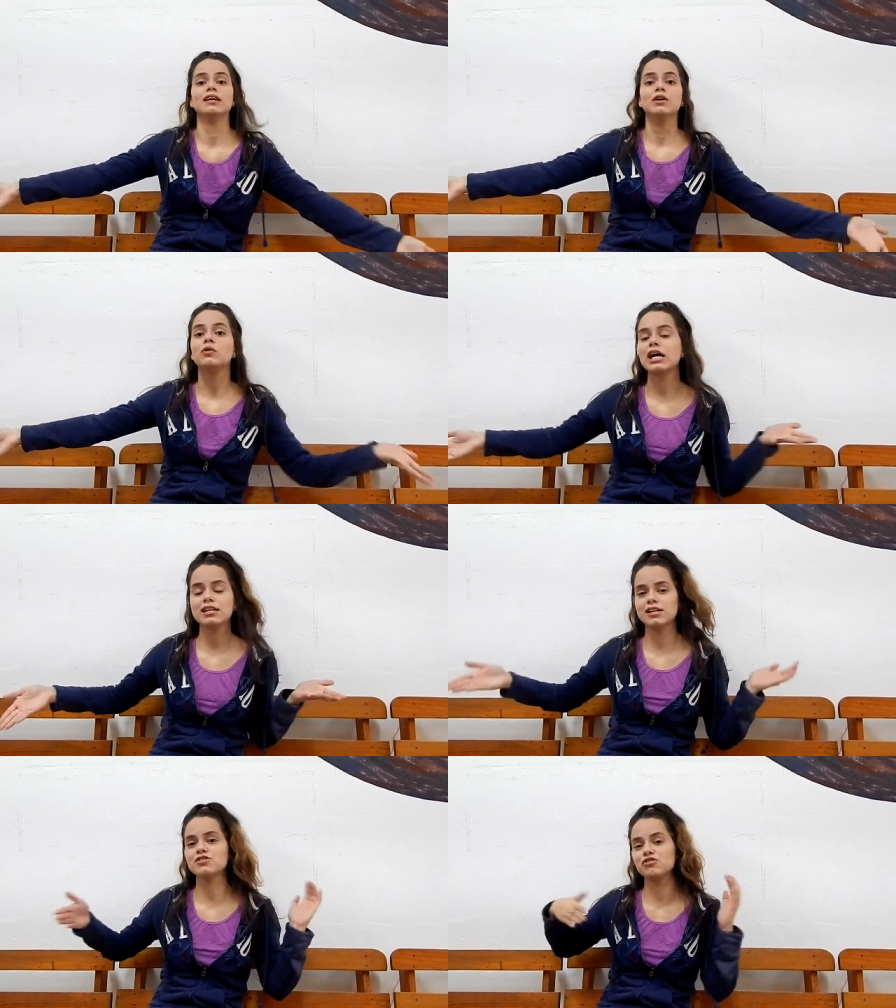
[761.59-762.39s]
Why
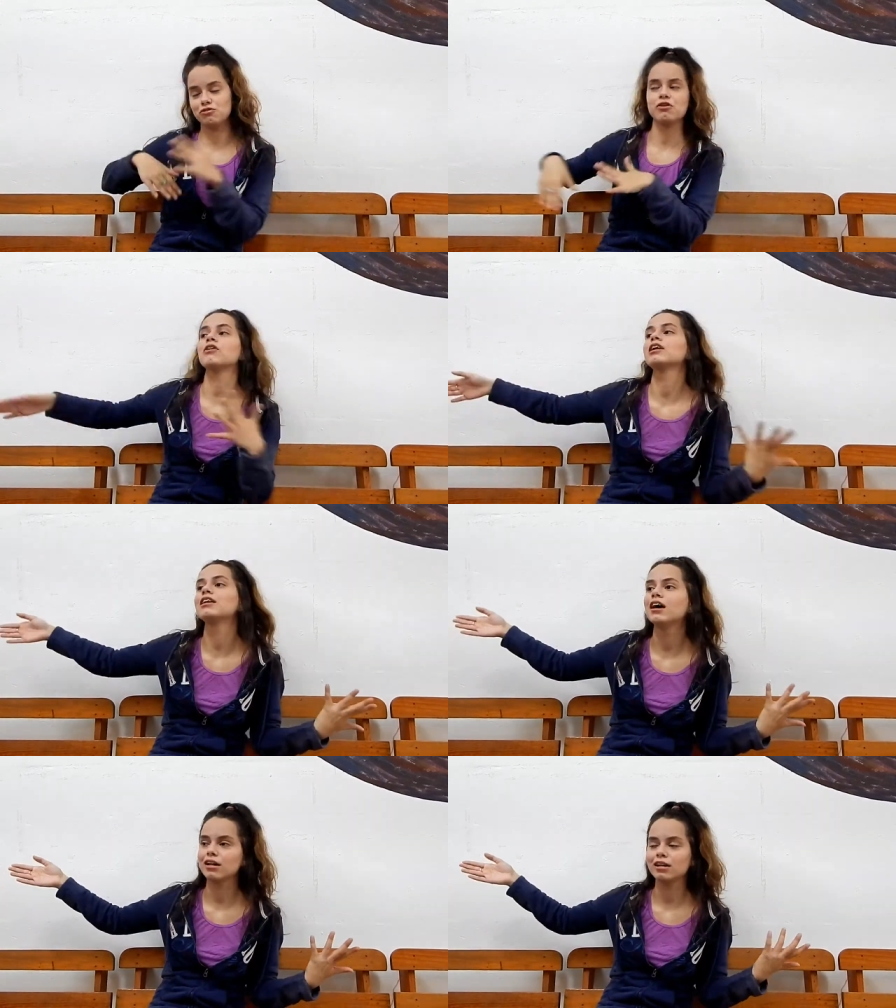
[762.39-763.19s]
didn't you run in
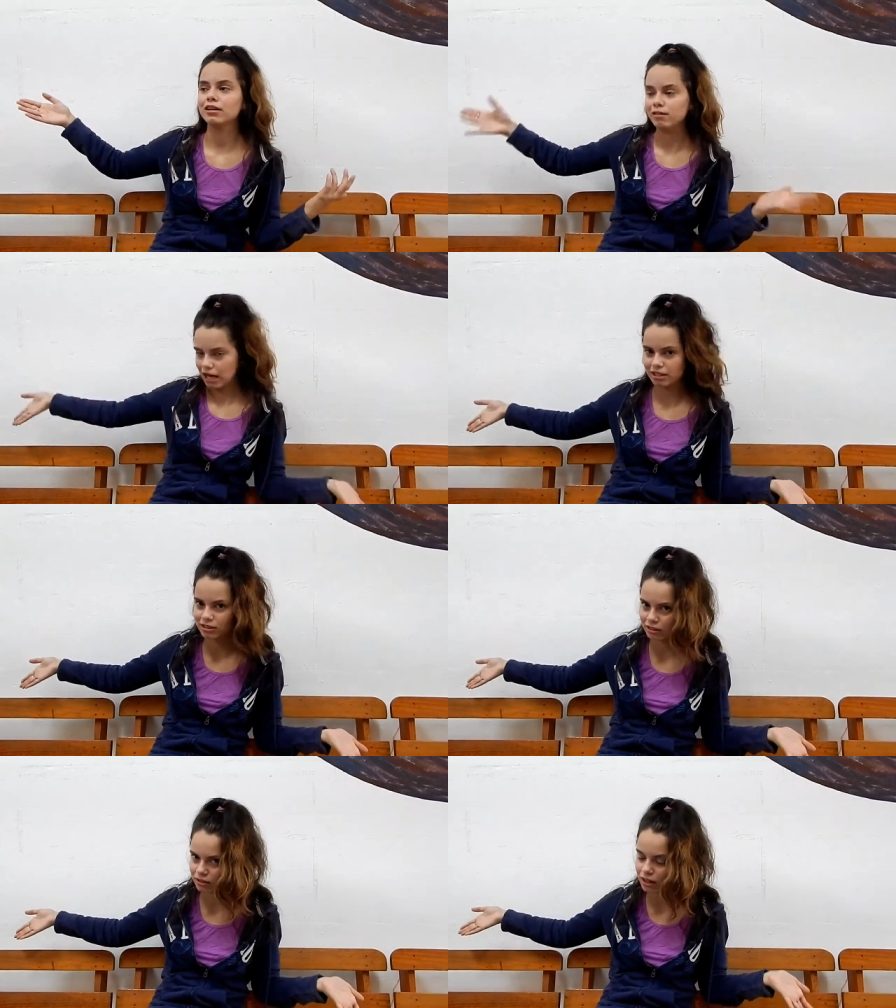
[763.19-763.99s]
the other direction?